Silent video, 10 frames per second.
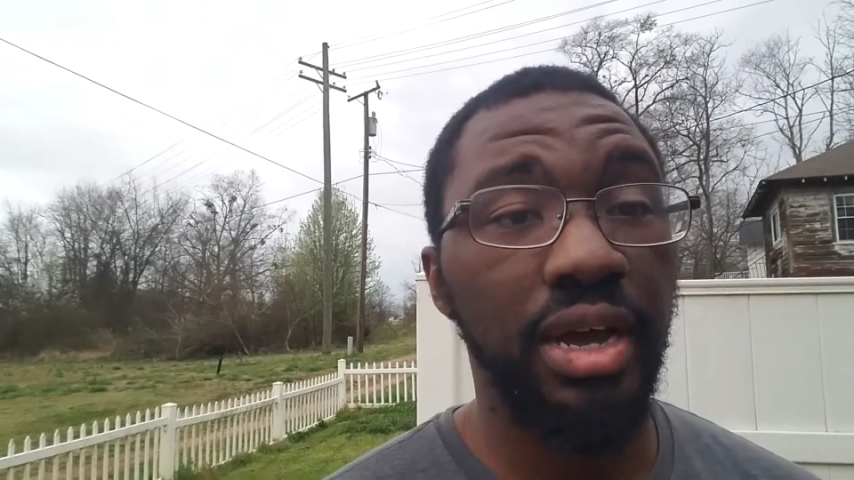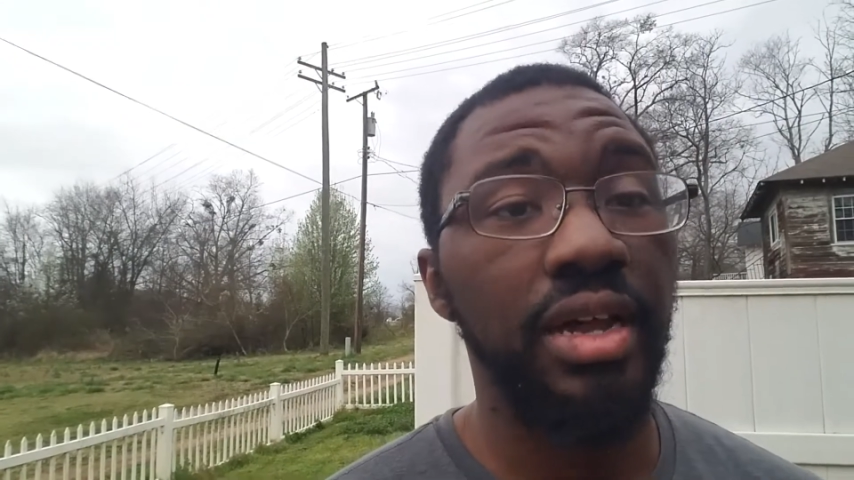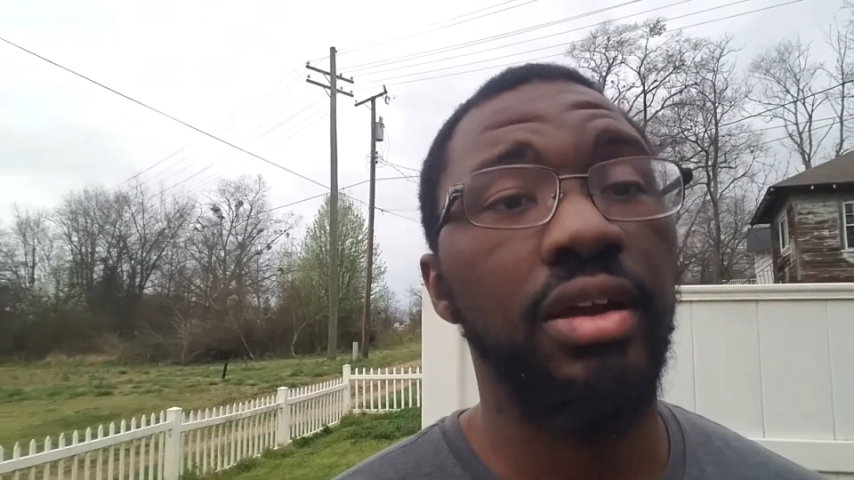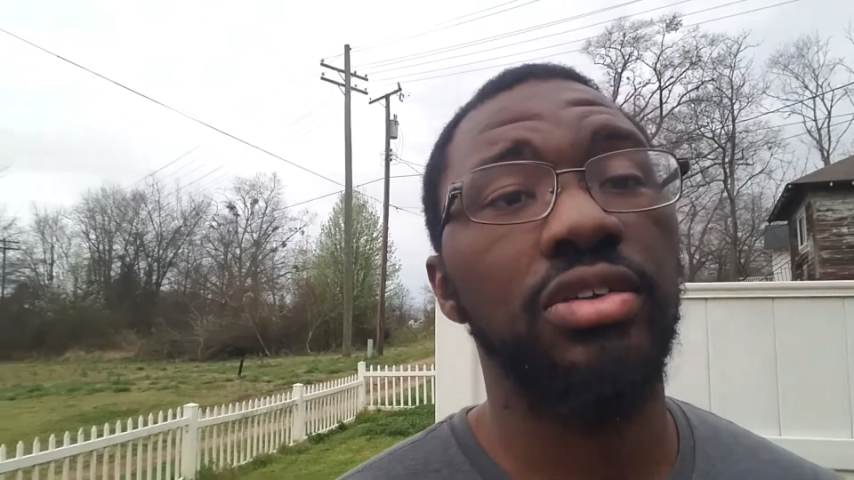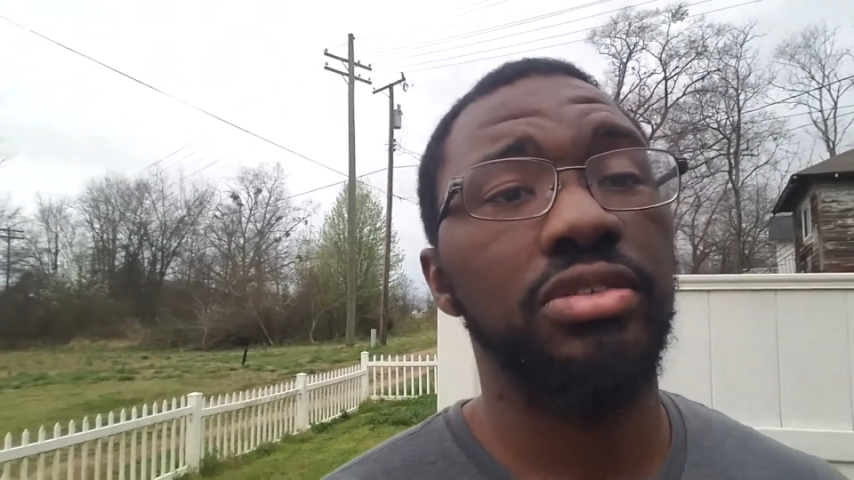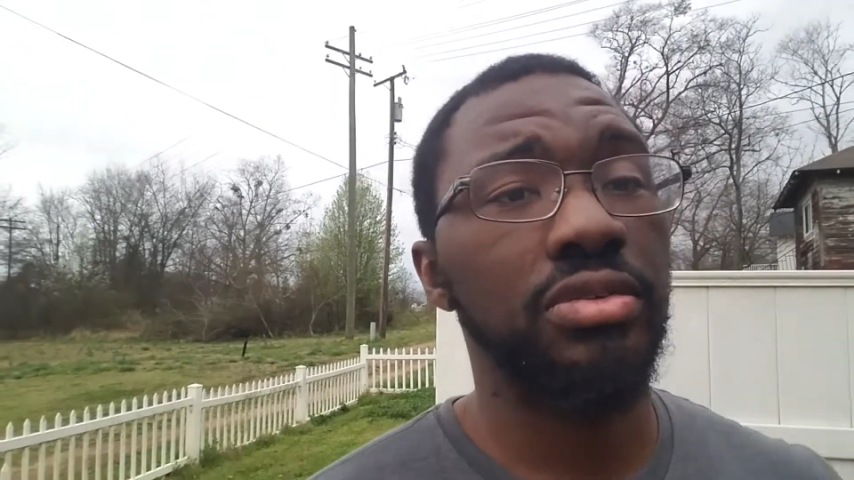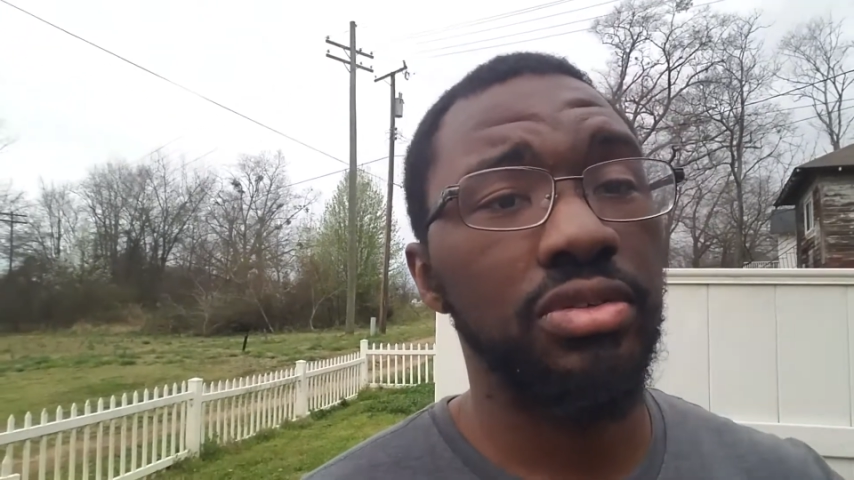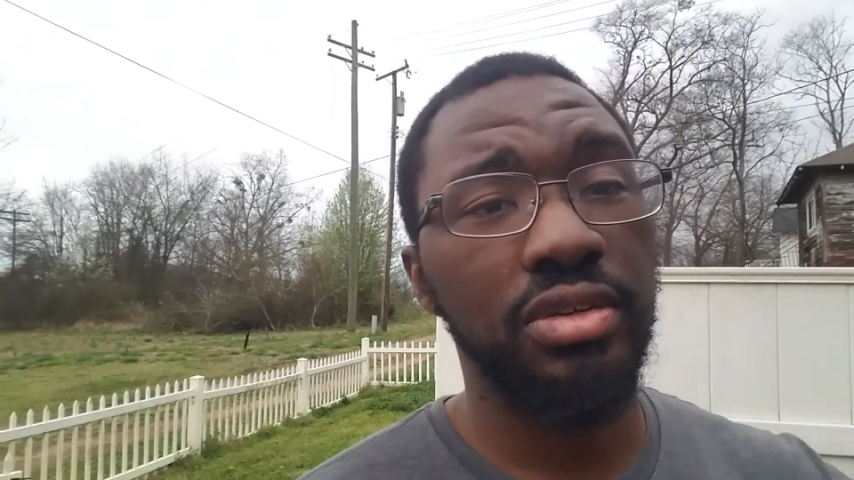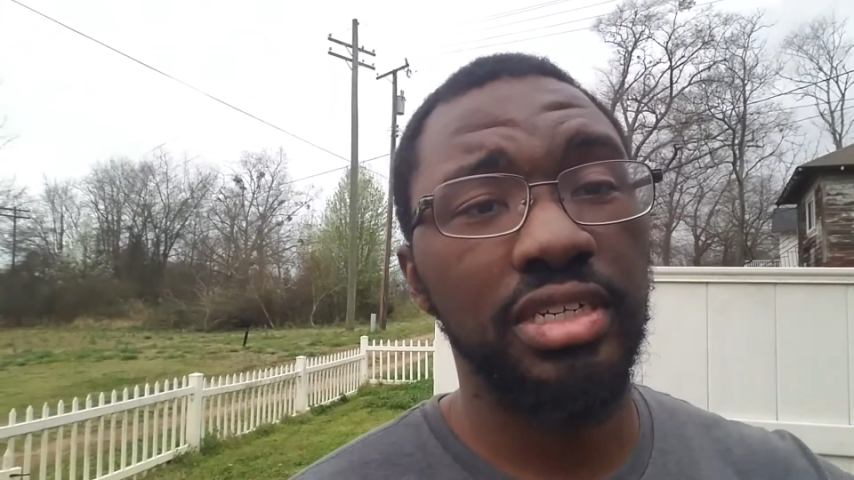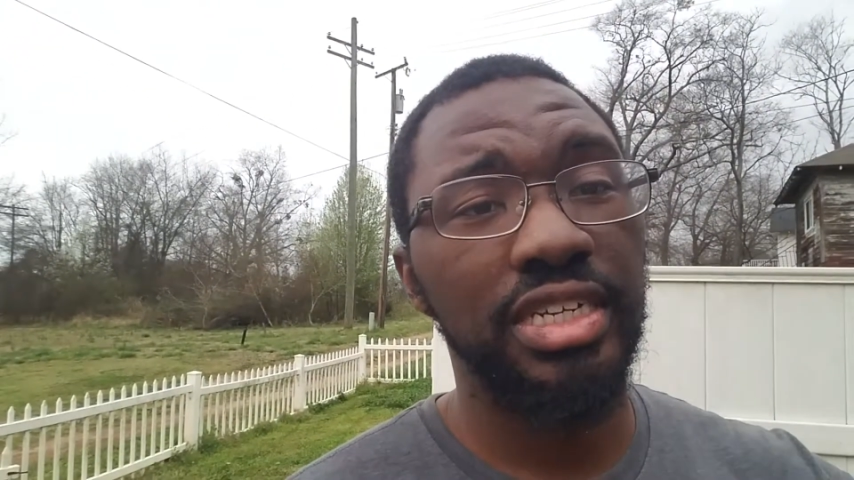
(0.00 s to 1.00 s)
and also do a
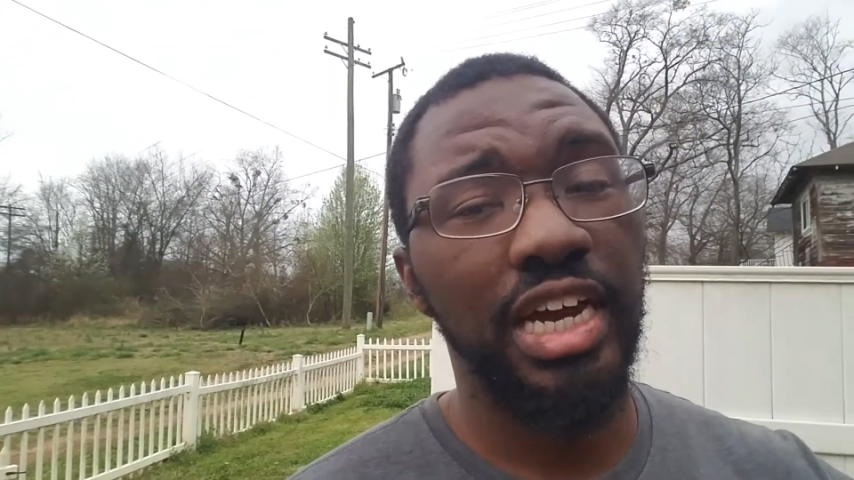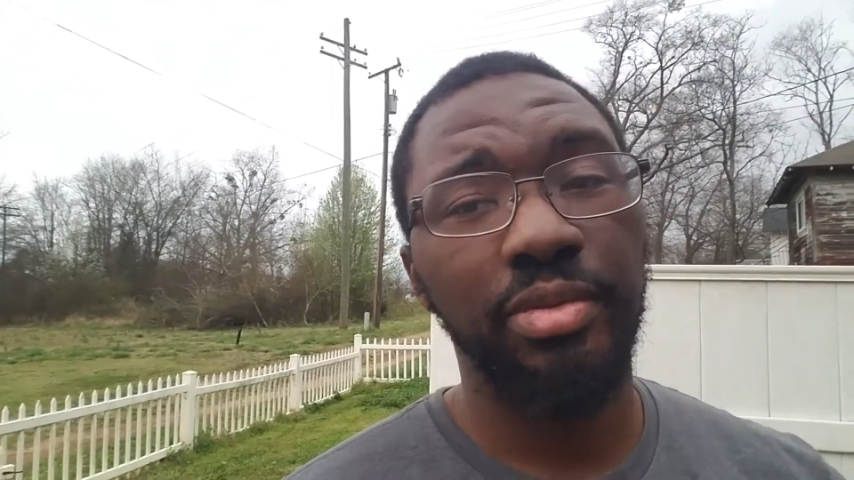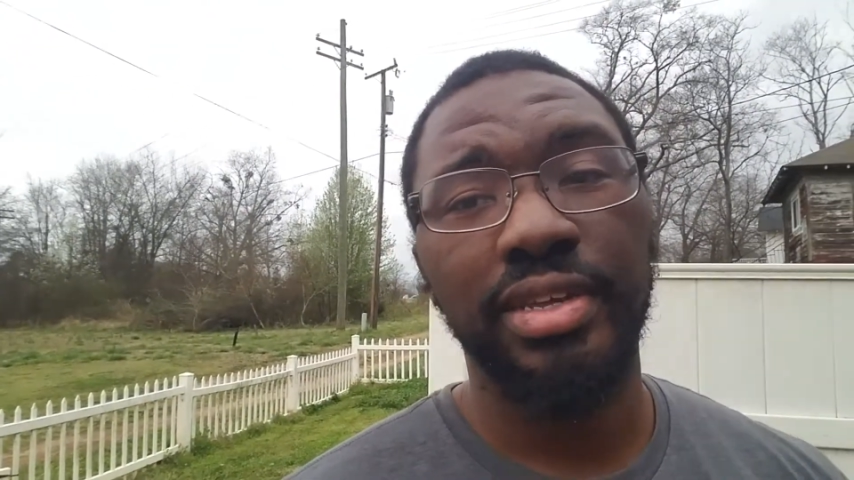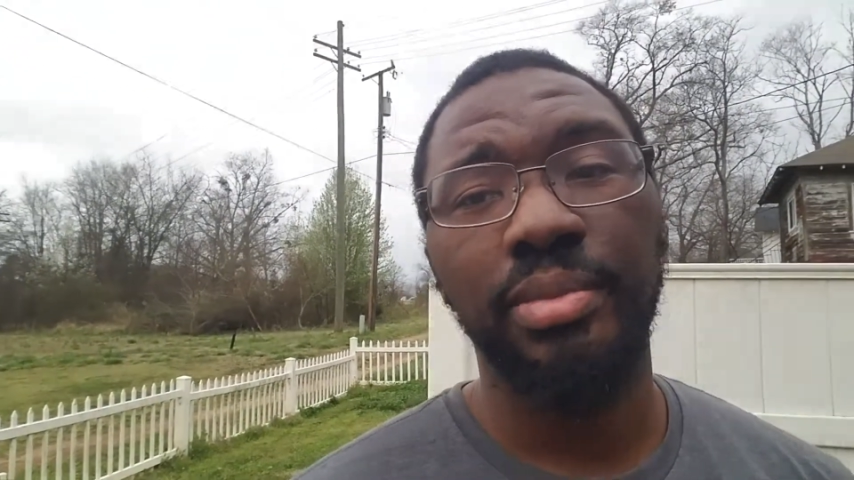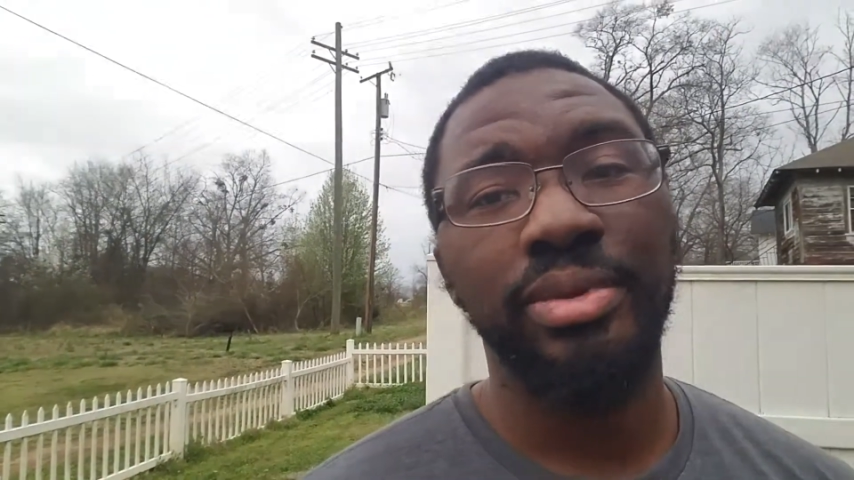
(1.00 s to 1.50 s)
good job of keeping